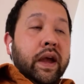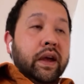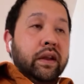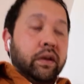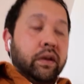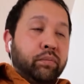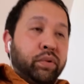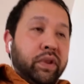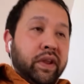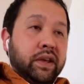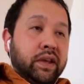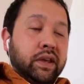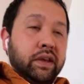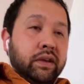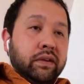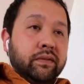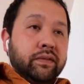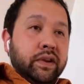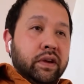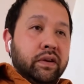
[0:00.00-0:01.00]
And I play
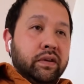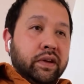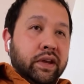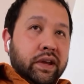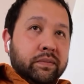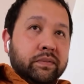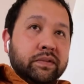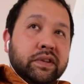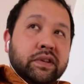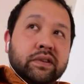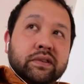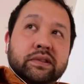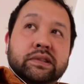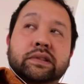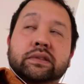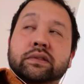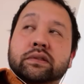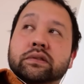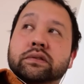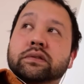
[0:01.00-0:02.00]
video games
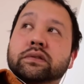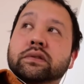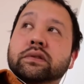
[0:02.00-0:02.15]
because